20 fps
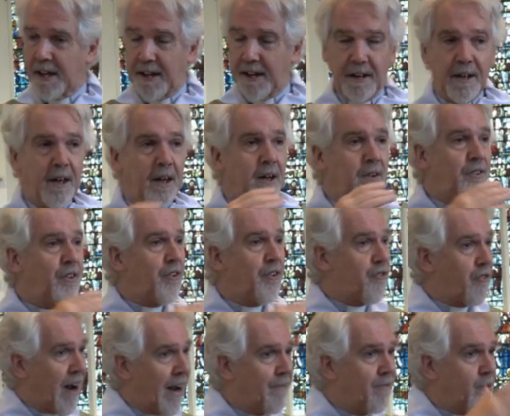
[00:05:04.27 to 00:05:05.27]
year to
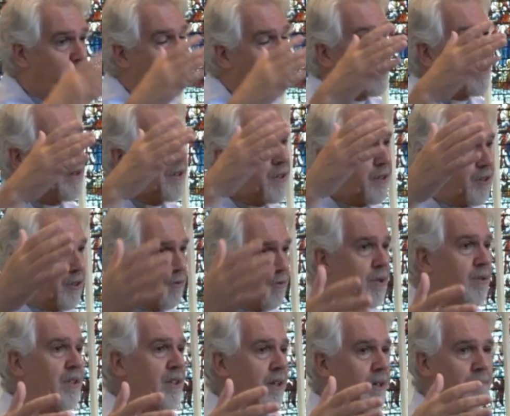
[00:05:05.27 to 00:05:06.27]
travel to
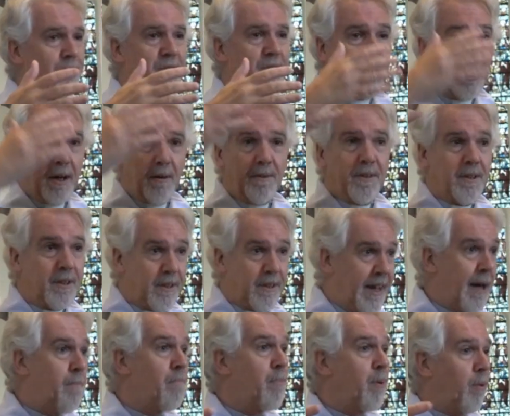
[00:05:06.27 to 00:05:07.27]
Jerusalem, to go to the
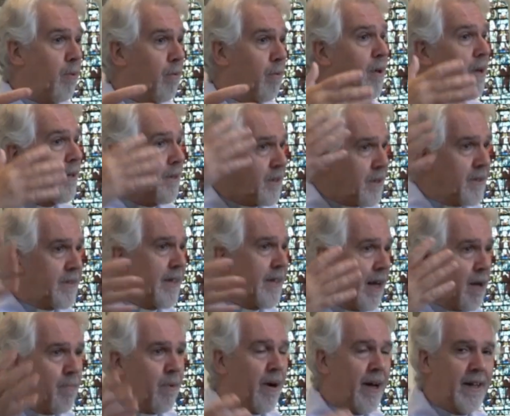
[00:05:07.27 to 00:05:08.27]
temple to
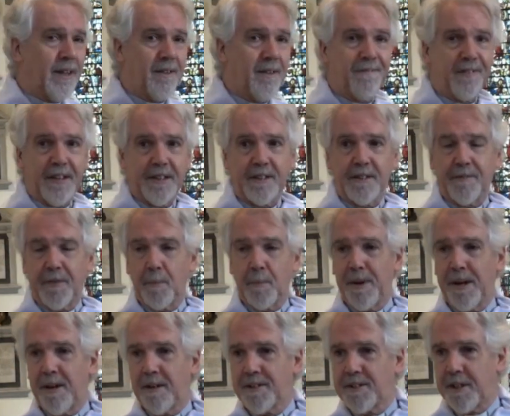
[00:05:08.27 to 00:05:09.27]
celebrate the Feast of the
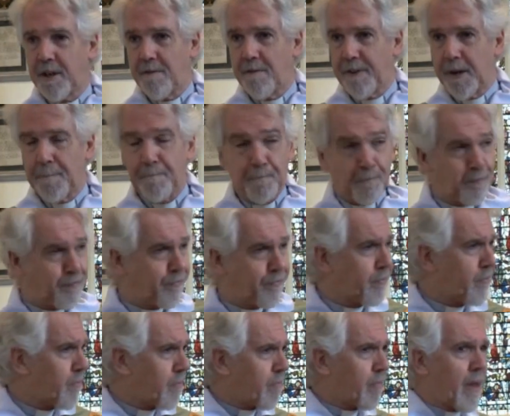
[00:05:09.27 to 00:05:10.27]
Passover.
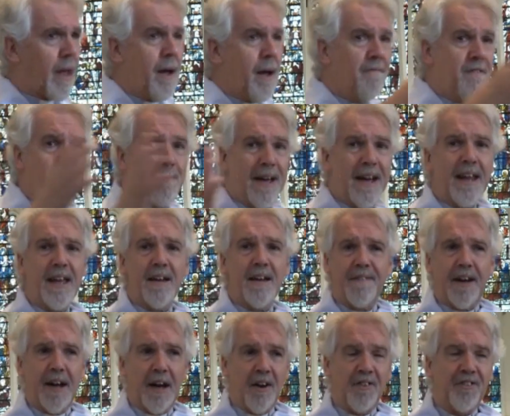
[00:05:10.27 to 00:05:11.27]
And for many of
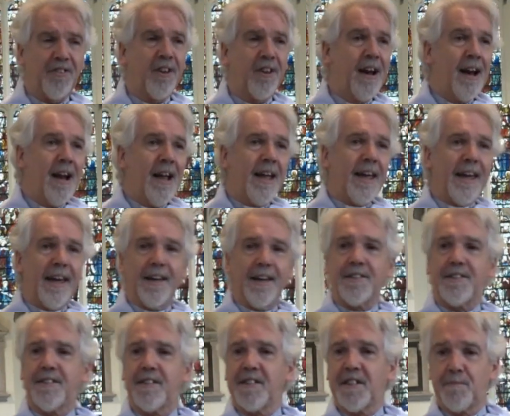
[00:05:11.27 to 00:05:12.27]
us, its
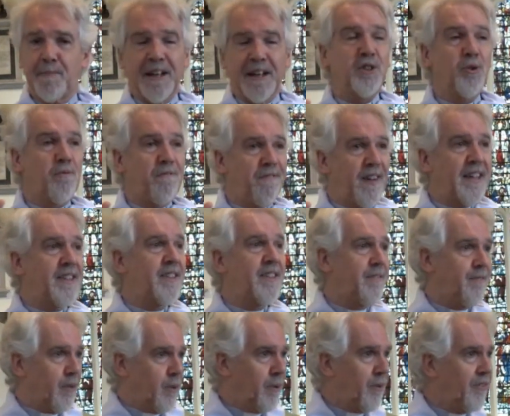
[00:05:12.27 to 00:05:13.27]
special
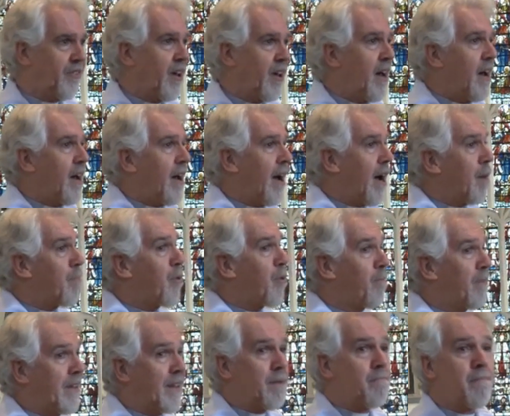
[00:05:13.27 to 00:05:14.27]
festivals are
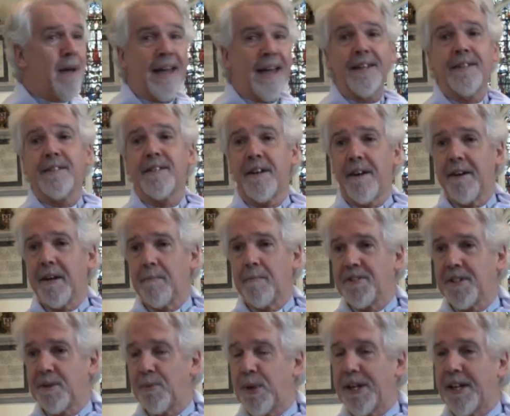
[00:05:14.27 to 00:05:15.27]
probably the main times
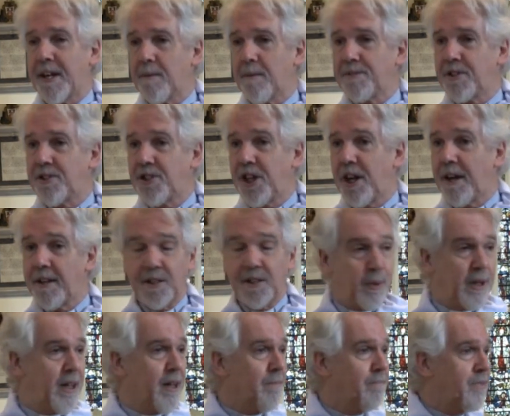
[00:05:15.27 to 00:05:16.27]
that we come to church.
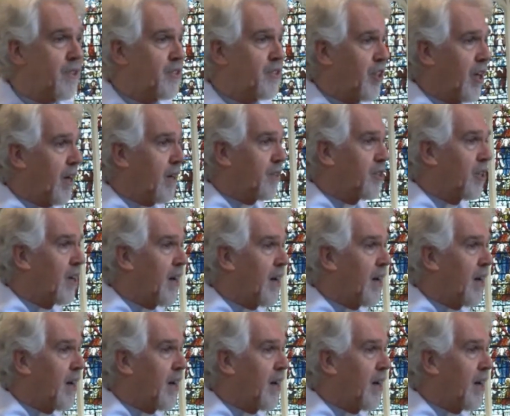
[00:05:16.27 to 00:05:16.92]
We come to church